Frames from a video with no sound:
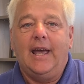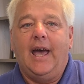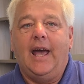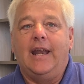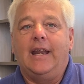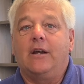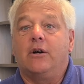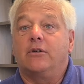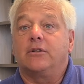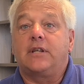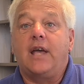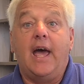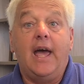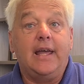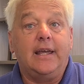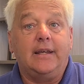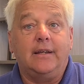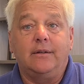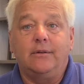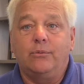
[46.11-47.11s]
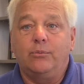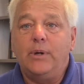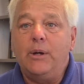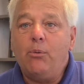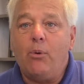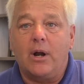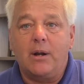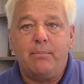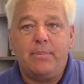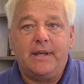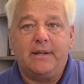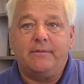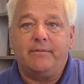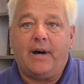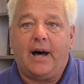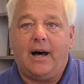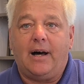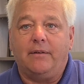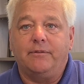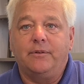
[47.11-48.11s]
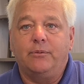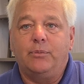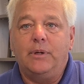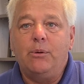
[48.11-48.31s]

and he goes, "Hey, we want to be involved.